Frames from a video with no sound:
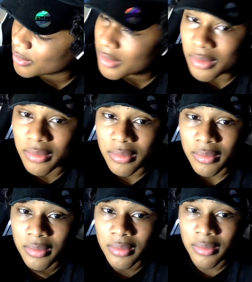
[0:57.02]
working.
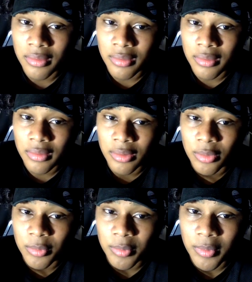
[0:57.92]

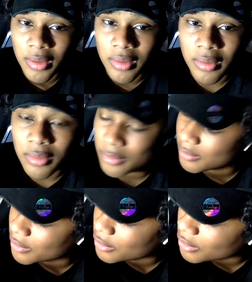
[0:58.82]
You peep that?
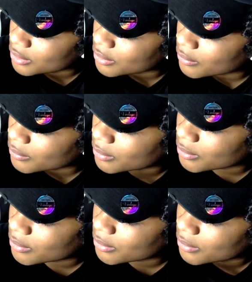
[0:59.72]
When I try to take a photo,